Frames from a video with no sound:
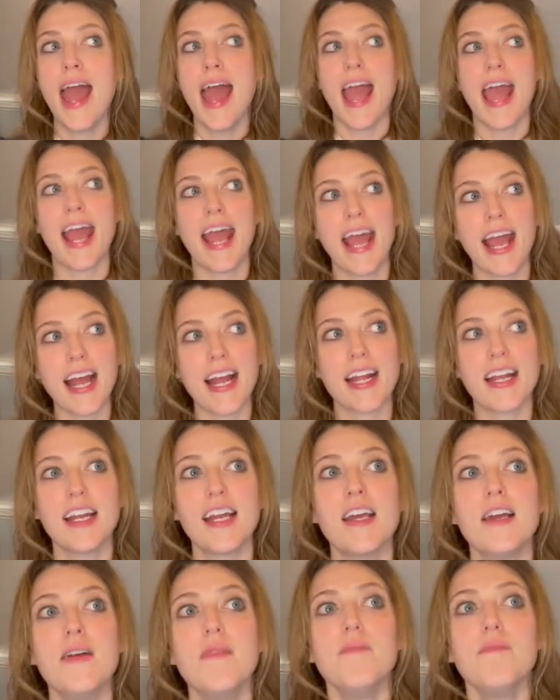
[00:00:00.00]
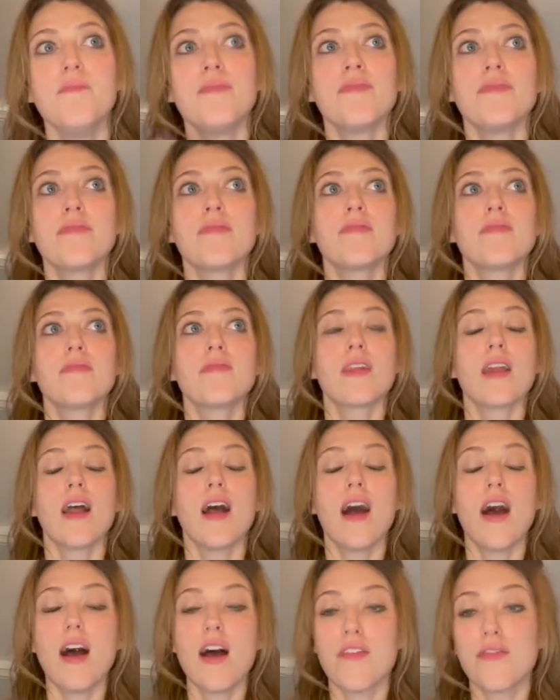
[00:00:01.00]
And
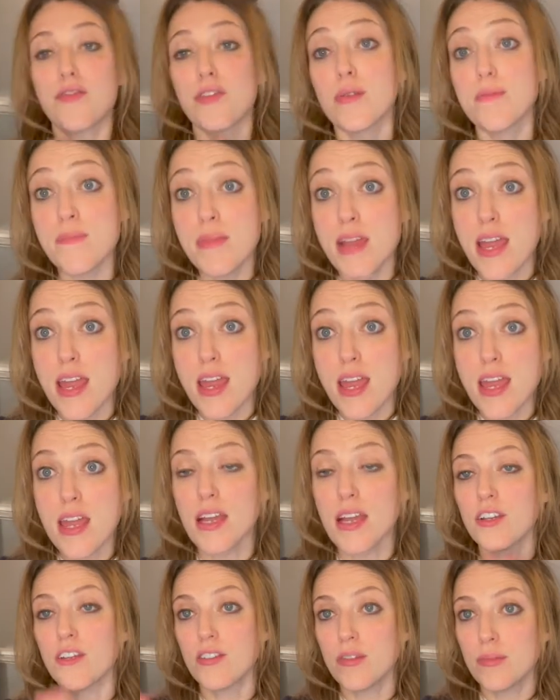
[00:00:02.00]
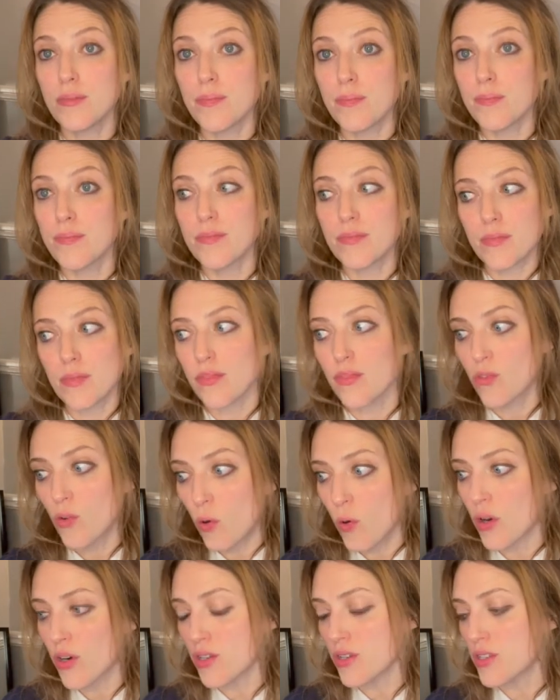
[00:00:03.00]
for me, can of
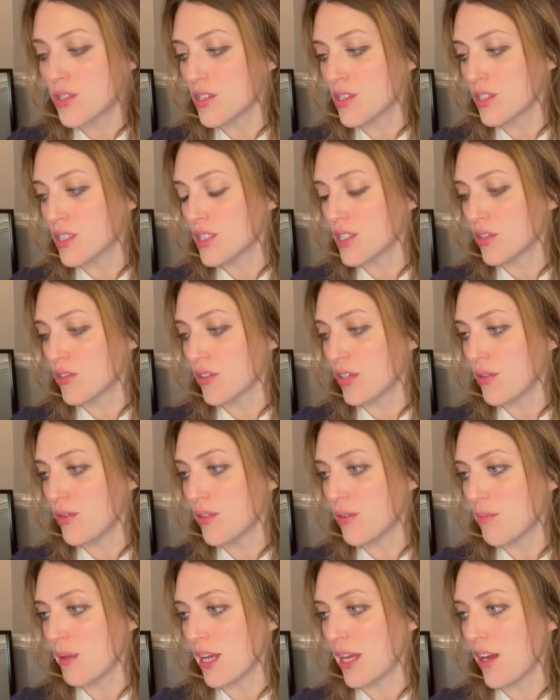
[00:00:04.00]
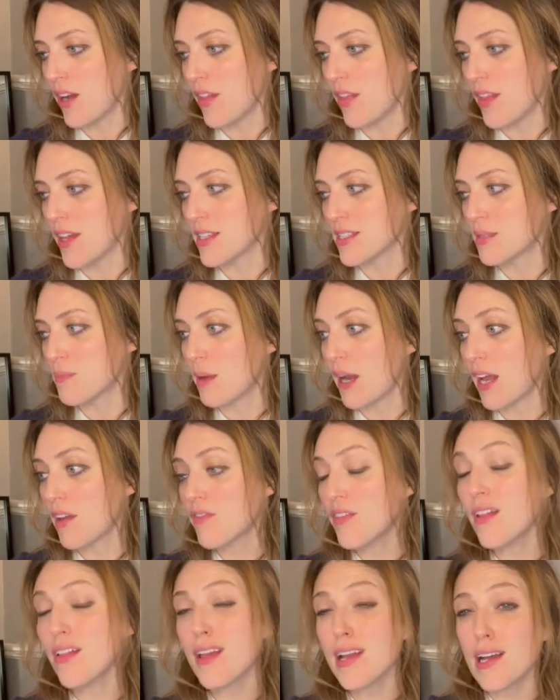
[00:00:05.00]
course disagree with me on this, but I
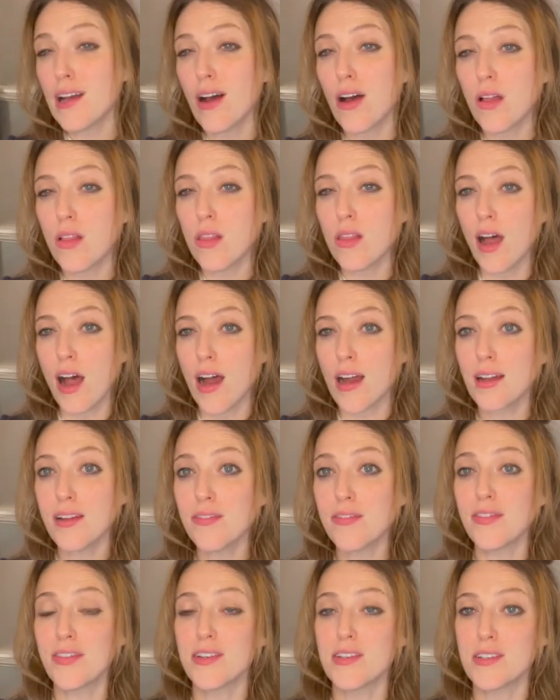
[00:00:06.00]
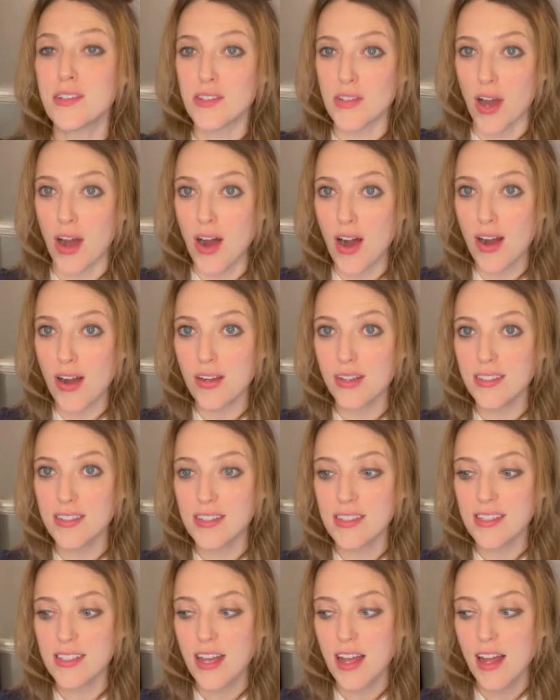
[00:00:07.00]
felt like a lot of the
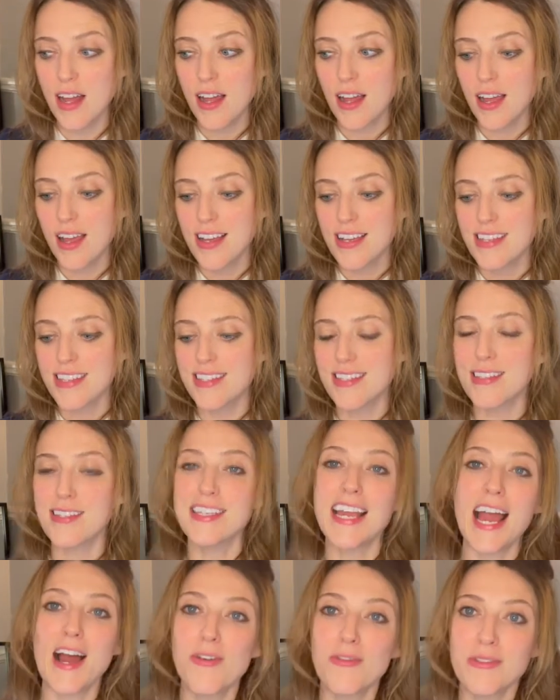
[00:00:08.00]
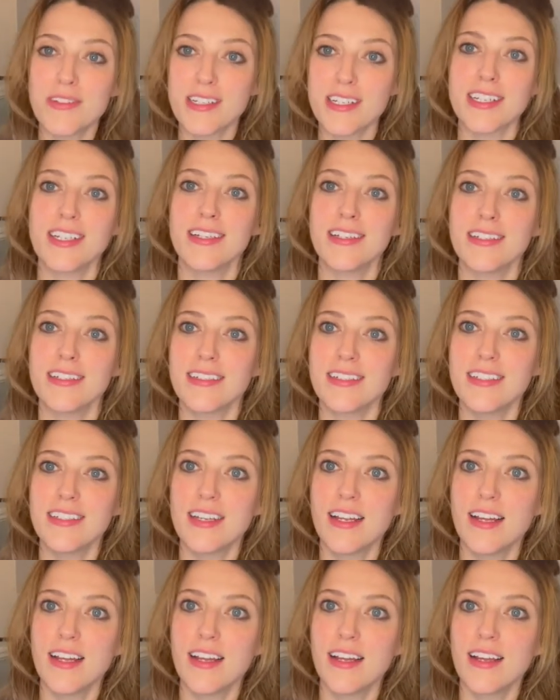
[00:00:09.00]
songs sounded
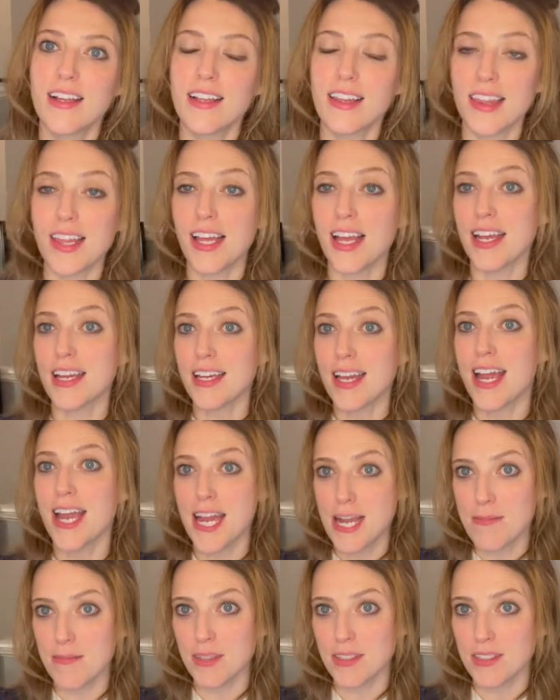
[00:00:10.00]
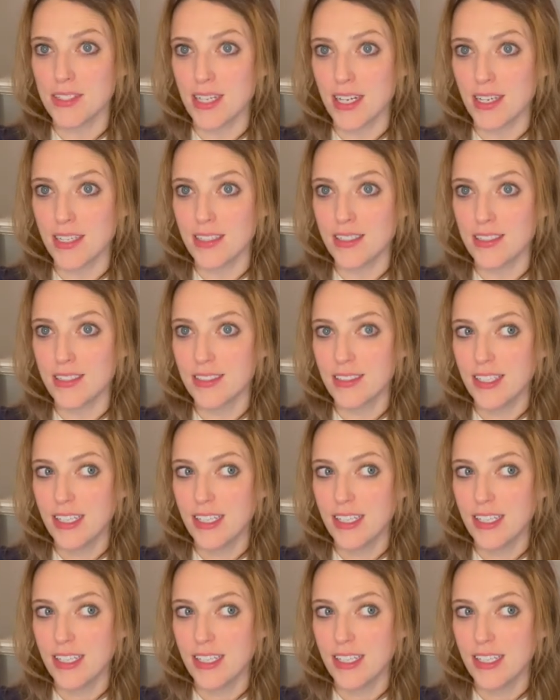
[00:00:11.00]
like Hamilton.